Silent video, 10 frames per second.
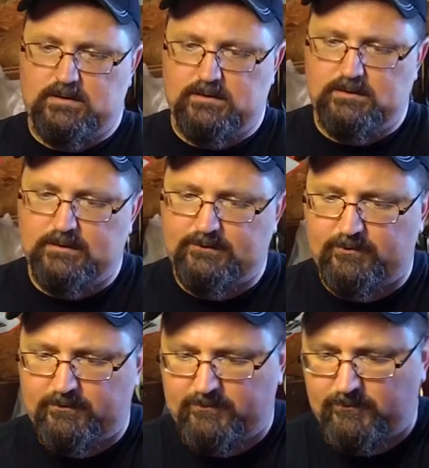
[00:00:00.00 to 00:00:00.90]

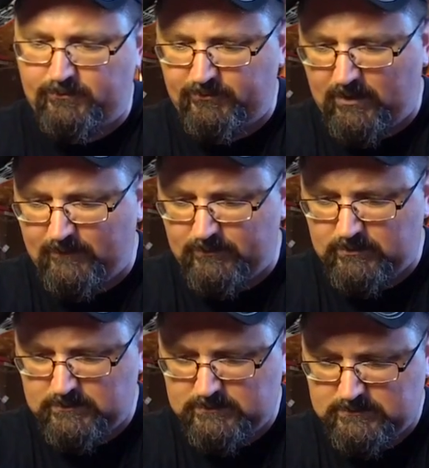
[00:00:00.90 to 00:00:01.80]
electric
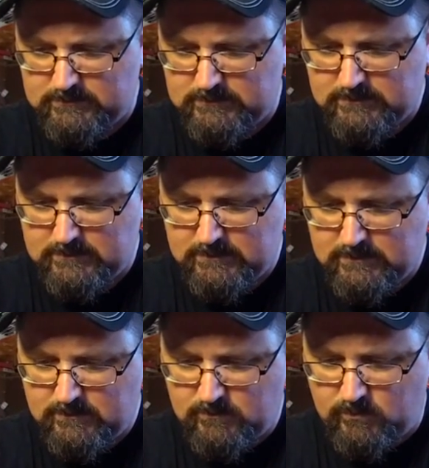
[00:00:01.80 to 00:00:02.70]
screwdriver.
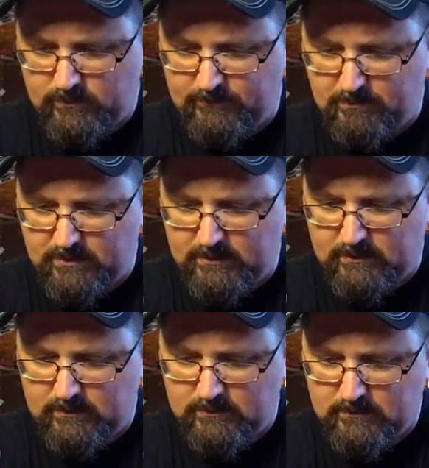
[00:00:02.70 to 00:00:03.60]
Where's
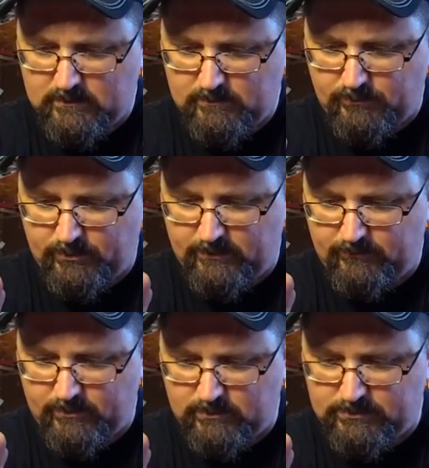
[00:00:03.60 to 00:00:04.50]
my
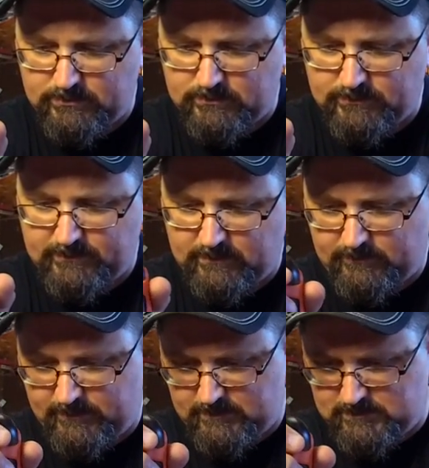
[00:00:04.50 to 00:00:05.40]
pre-drilled holes? Here
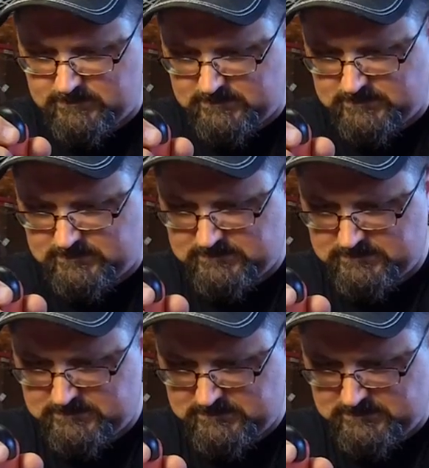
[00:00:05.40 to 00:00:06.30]
they are.
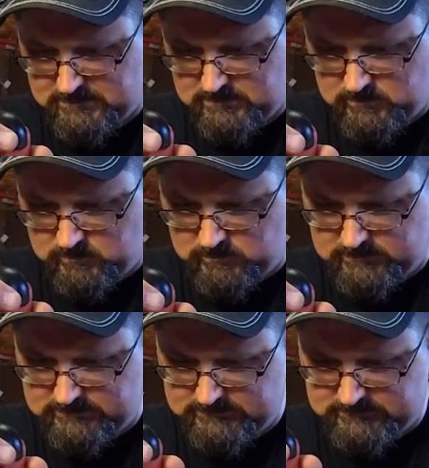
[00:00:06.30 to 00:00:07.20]

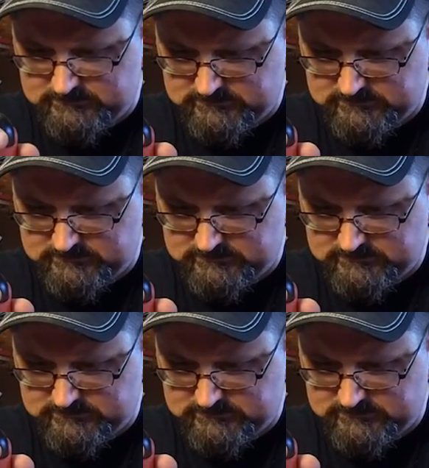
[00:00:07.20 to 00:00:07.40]
One.